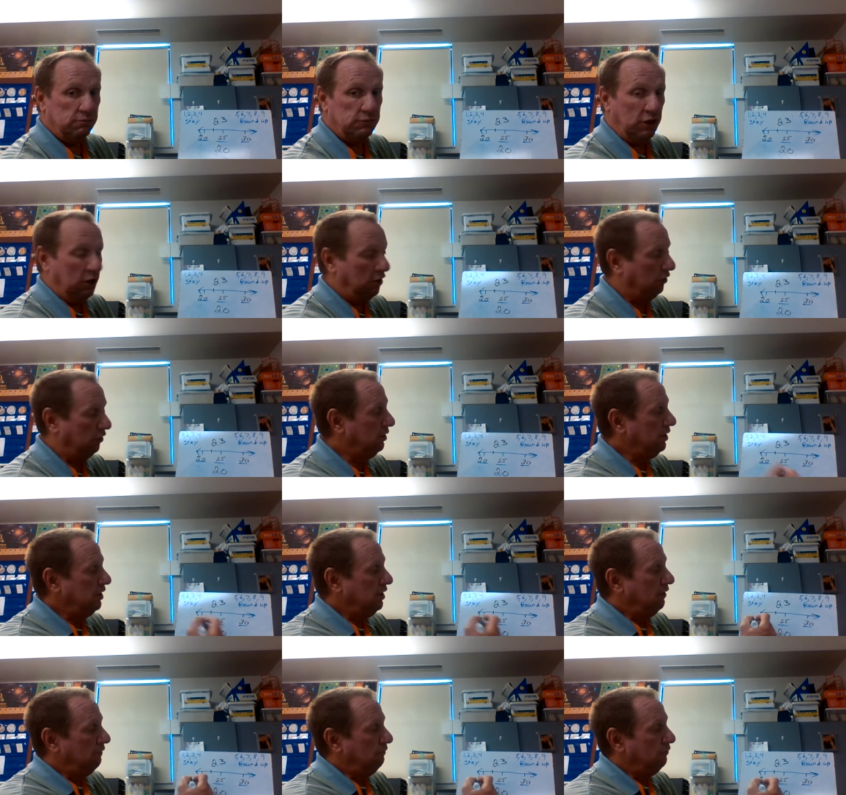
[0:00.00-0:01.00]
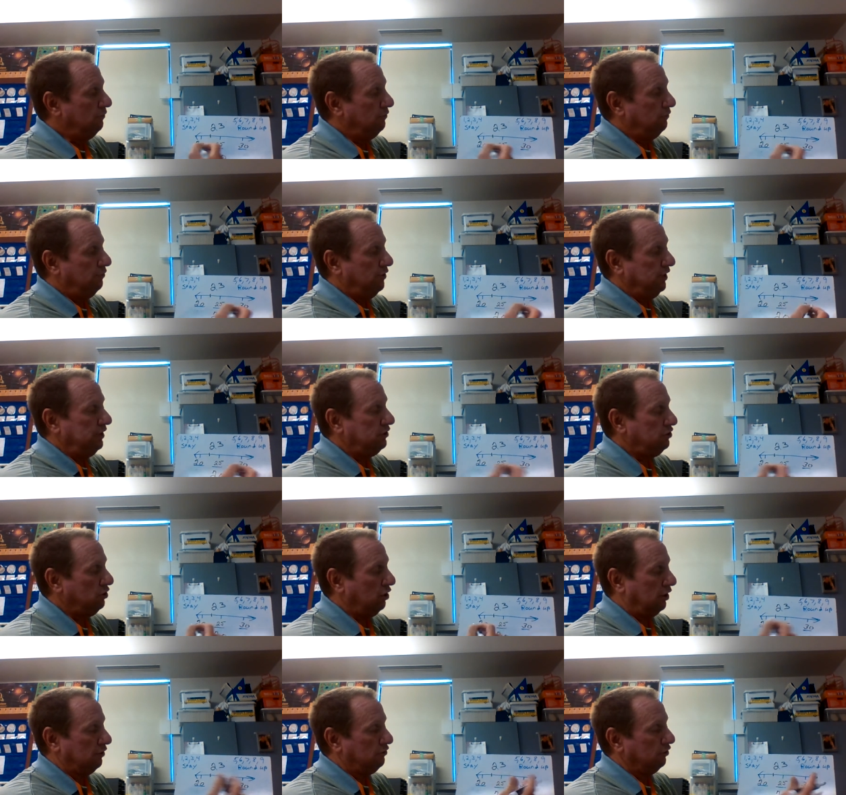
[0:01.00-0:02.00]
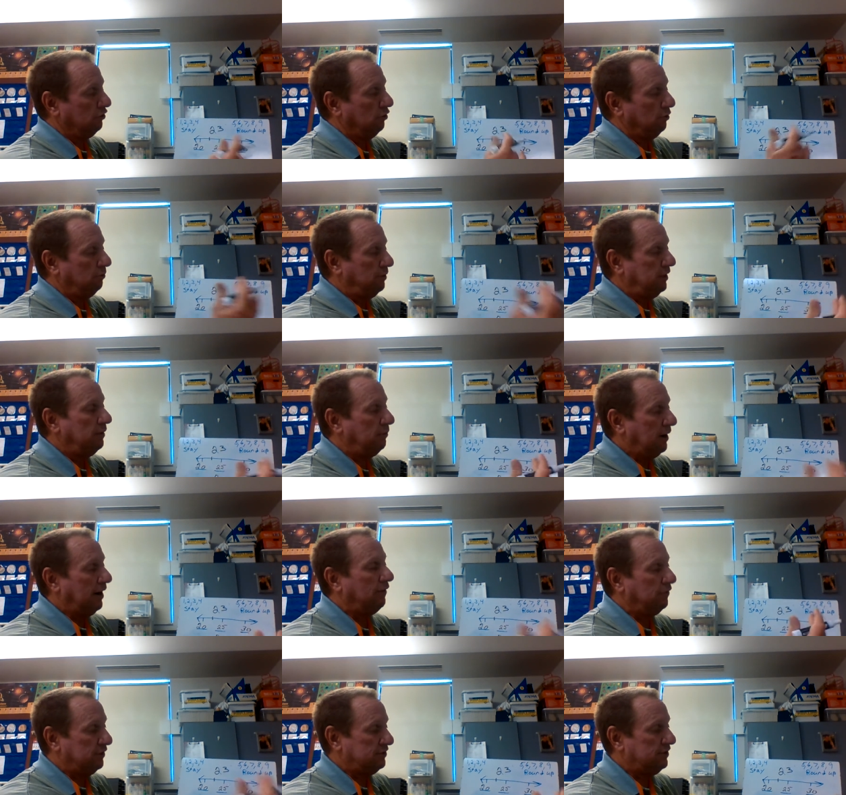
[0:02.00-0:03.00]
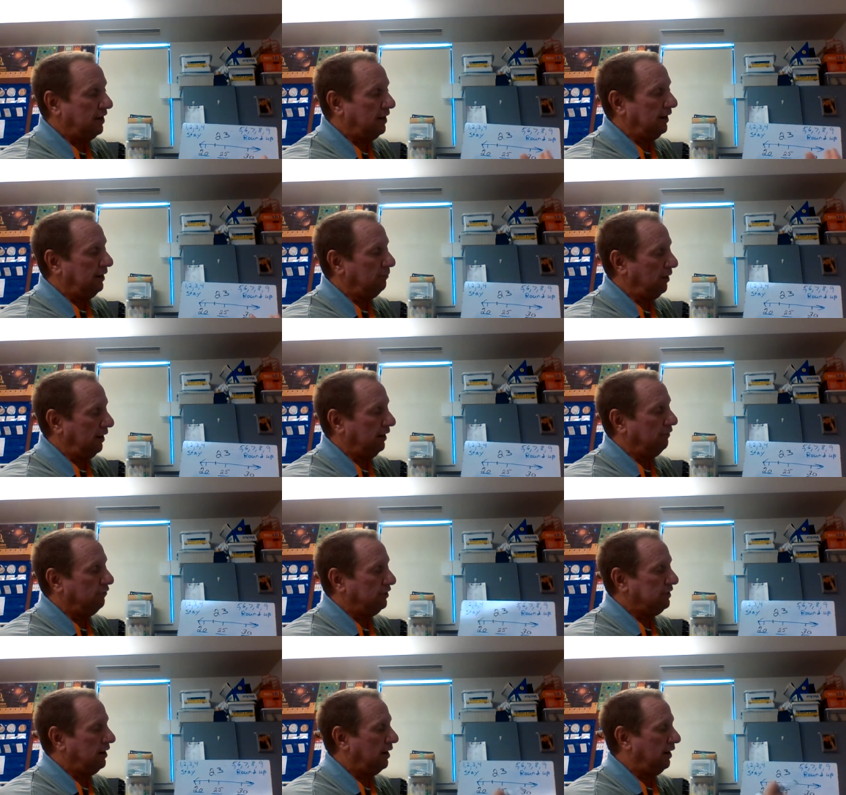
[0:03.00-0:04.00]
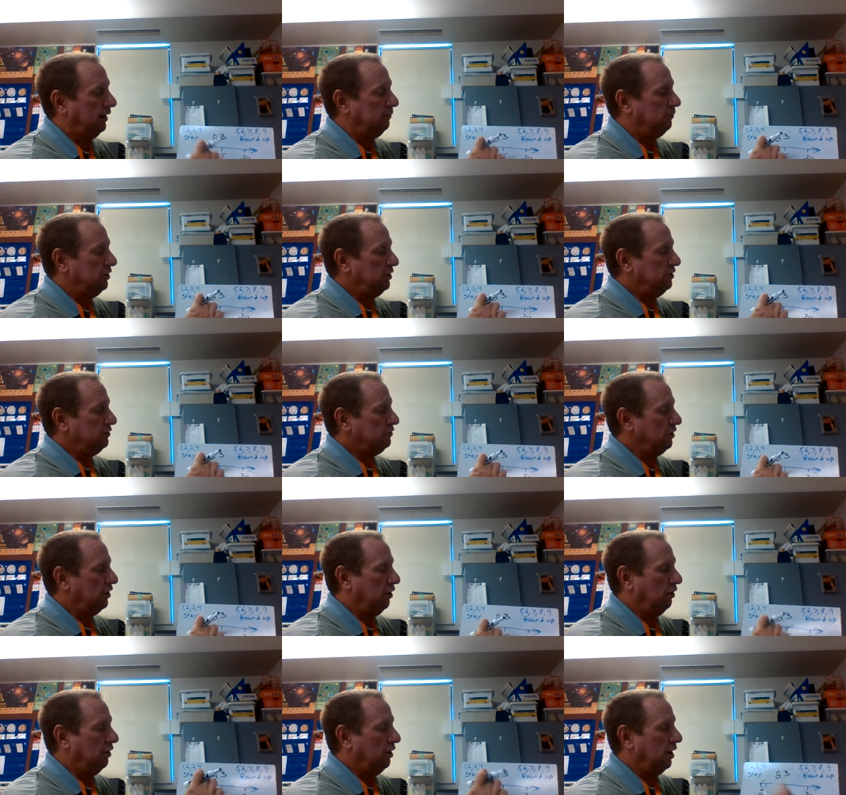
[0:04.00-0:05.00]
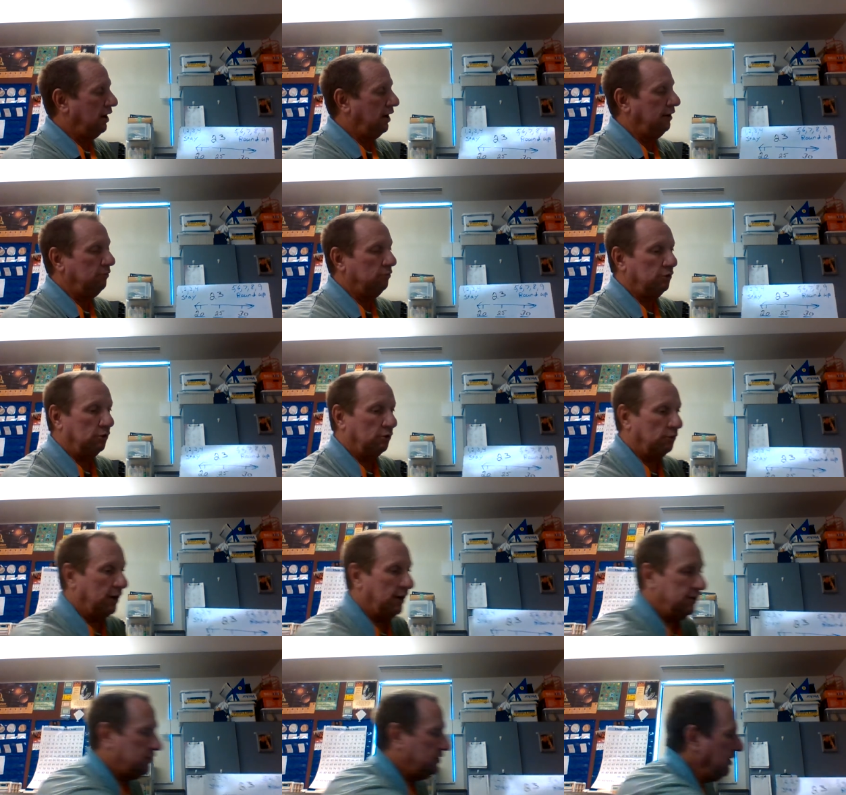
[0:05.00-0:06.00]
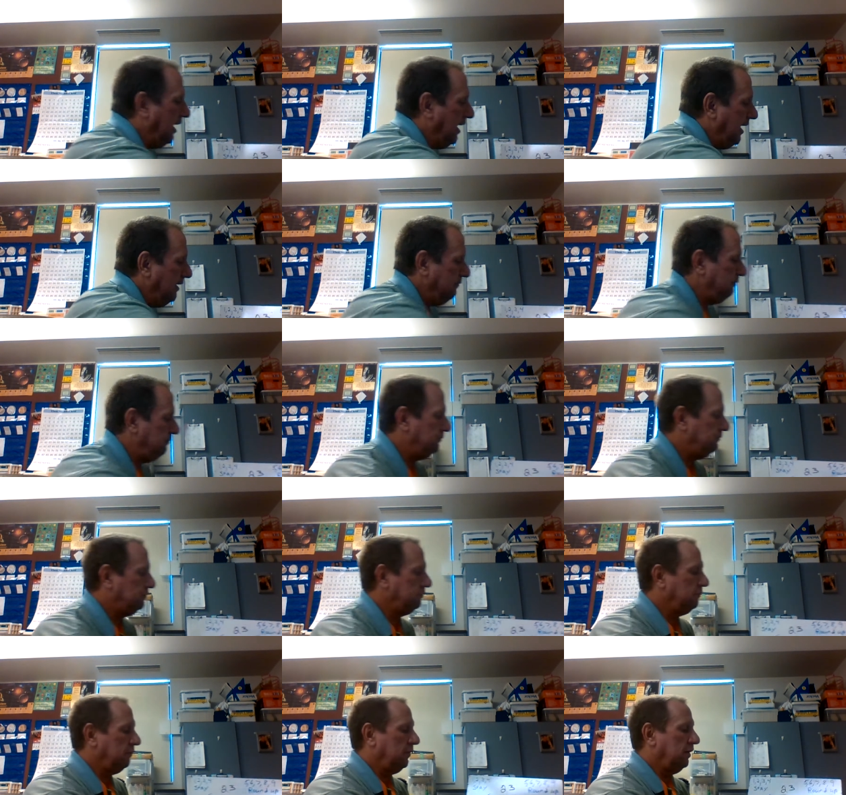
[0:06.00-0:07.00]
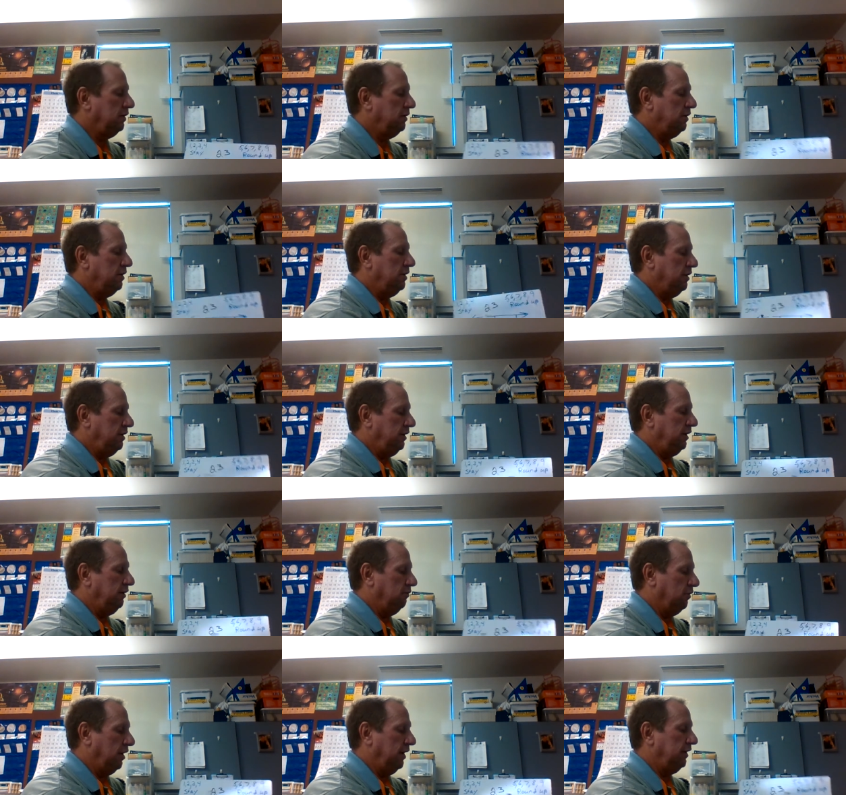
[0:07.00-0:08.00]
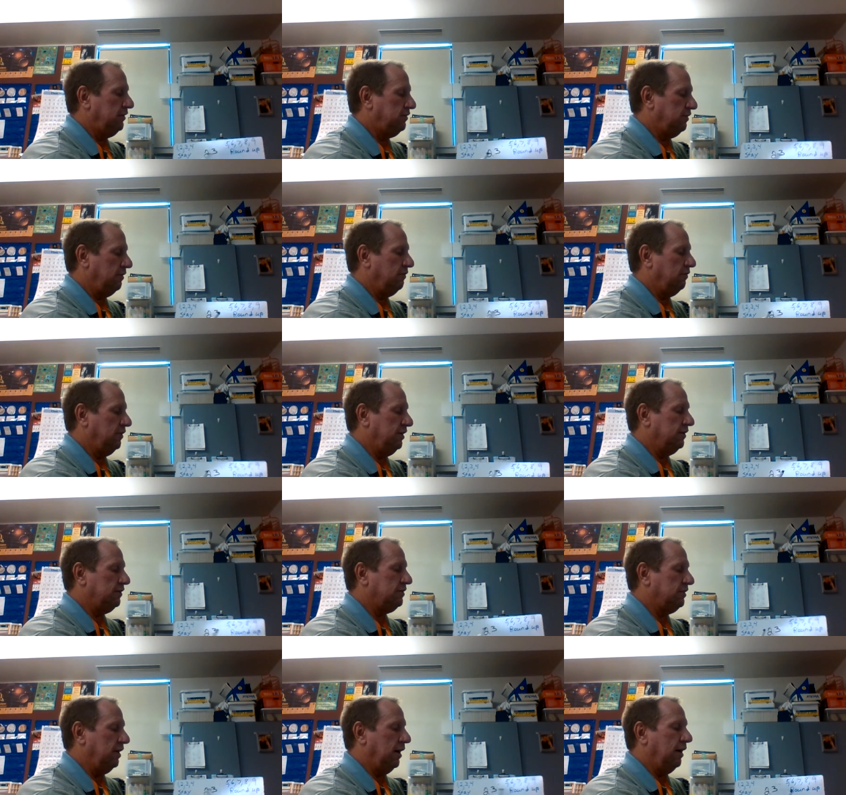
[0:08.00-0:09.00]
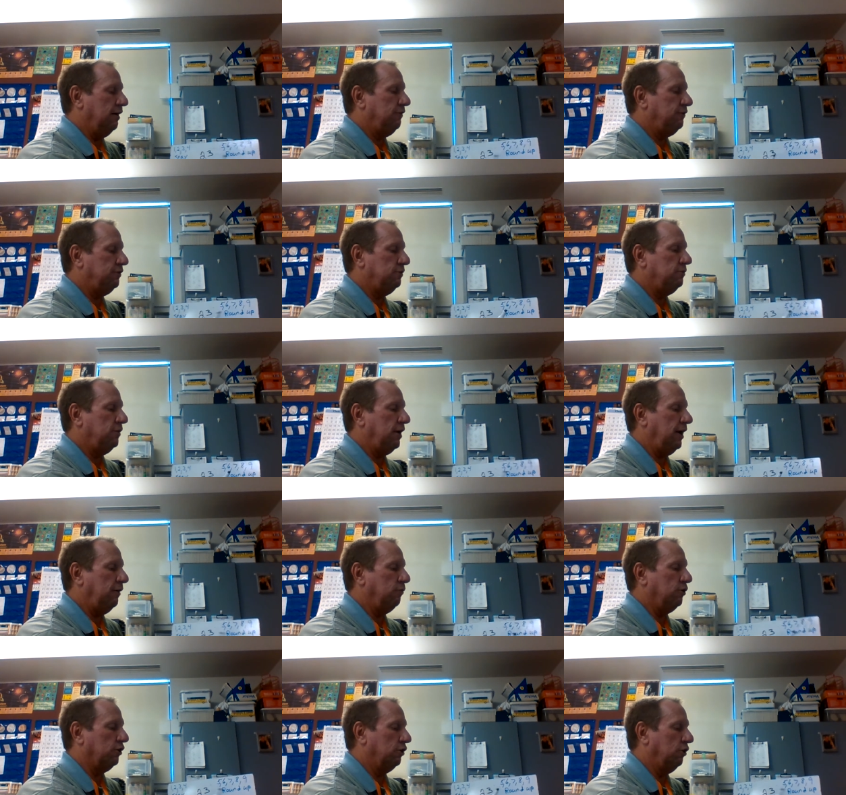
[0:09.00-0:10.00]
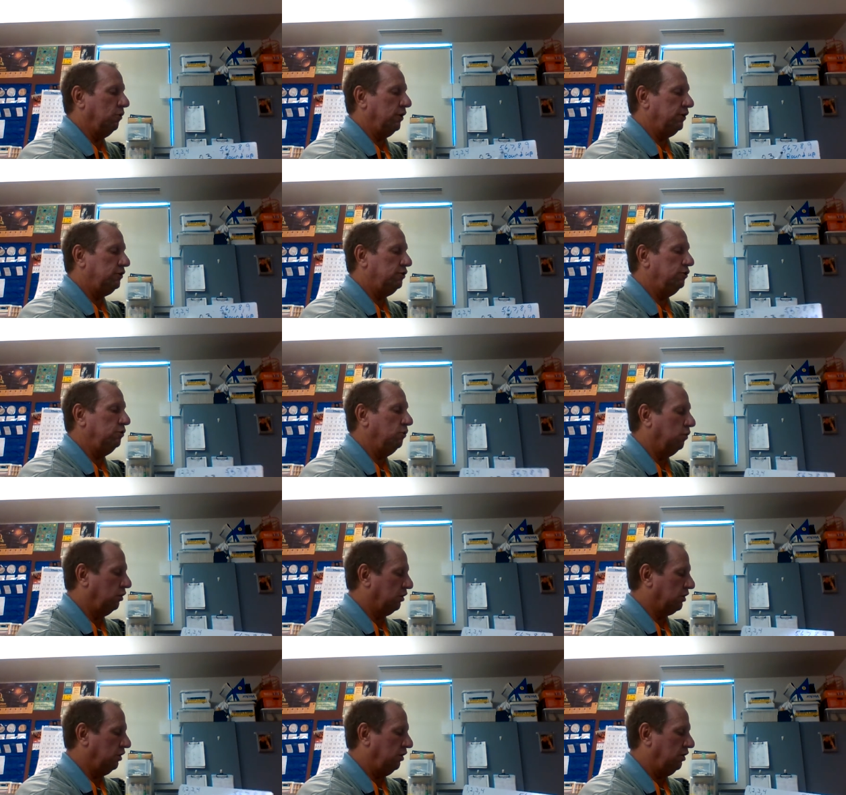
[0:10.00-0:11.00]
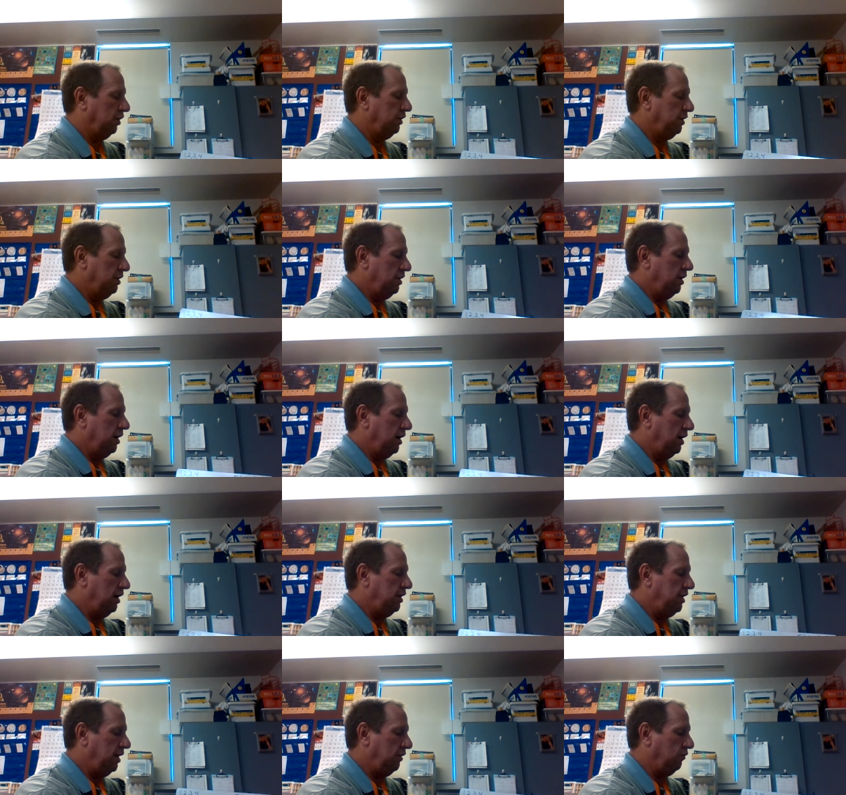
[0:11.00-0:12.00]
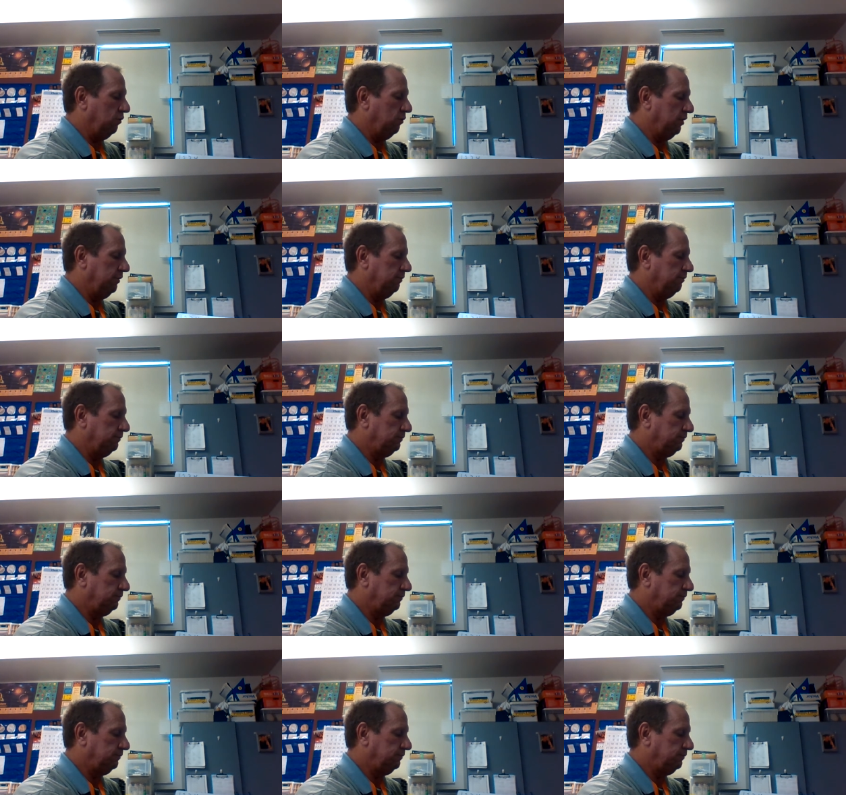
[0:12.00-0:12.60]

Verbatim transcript: So these charts are going to be about the same every time. So I will erase that, erase this stuff, and we're going to work on another one